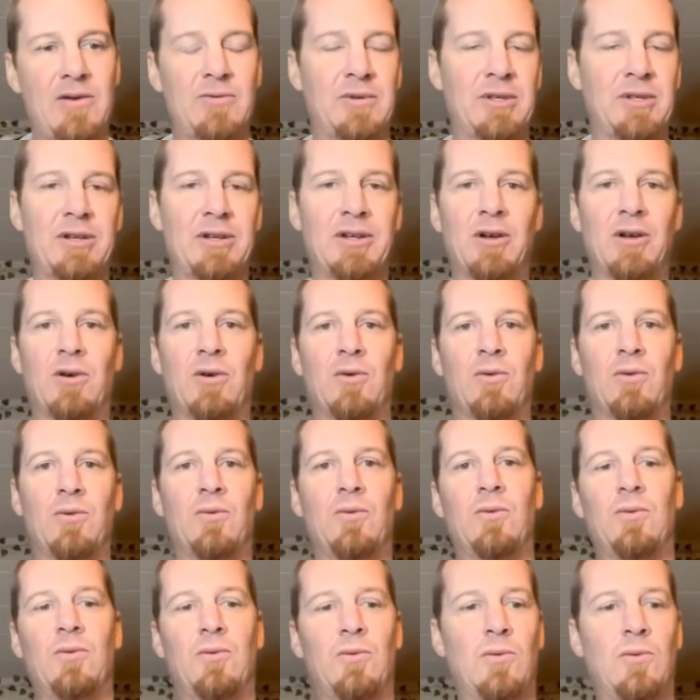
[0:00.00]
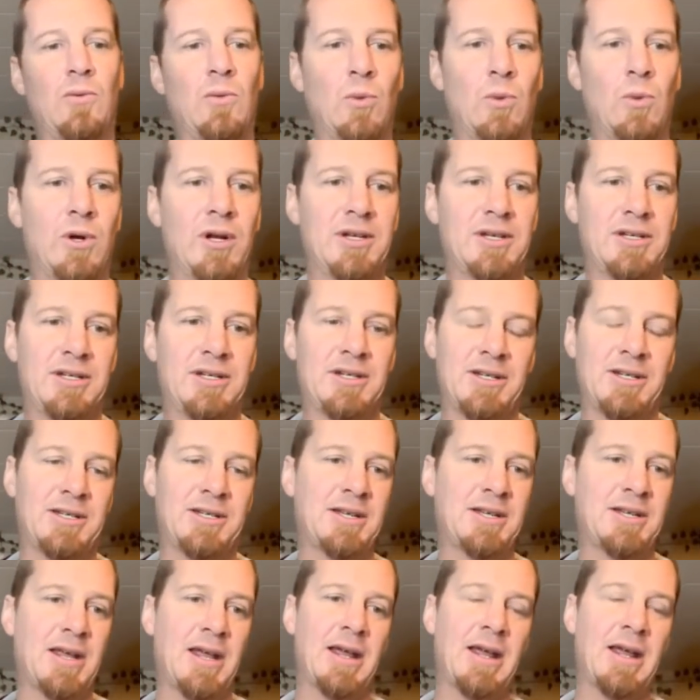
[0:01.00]
really know what to
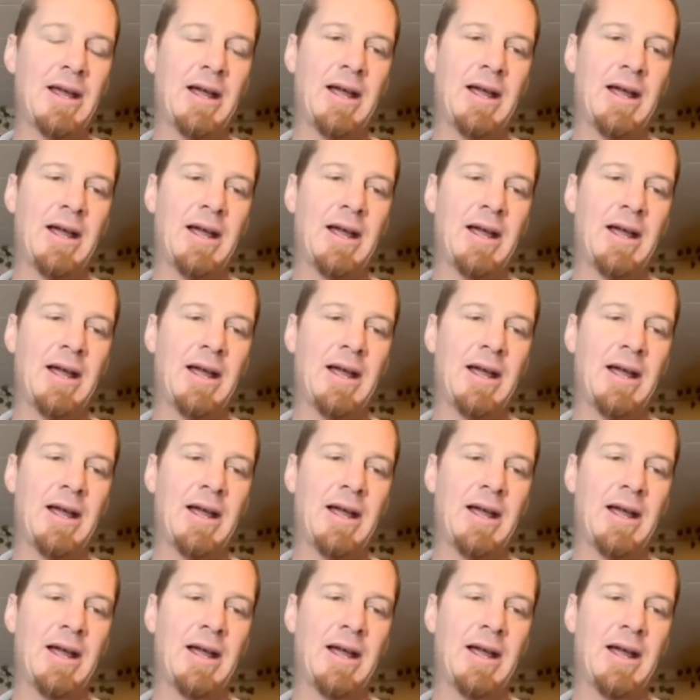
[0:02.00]
say.